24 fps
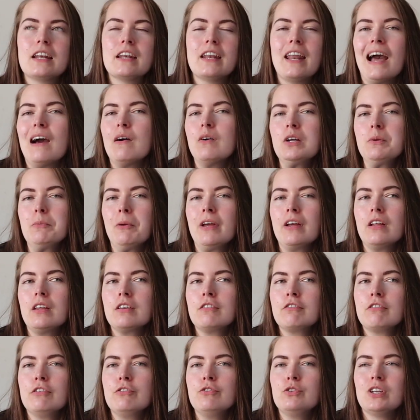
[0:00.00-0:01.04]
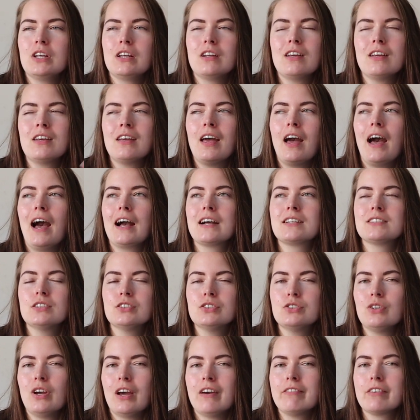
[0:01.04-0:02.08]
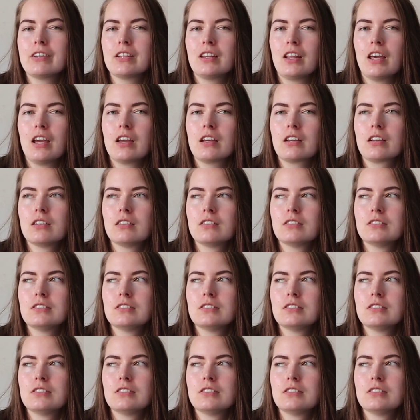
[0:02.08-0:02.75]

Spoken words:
Now I pay like 50 and I get access to everything.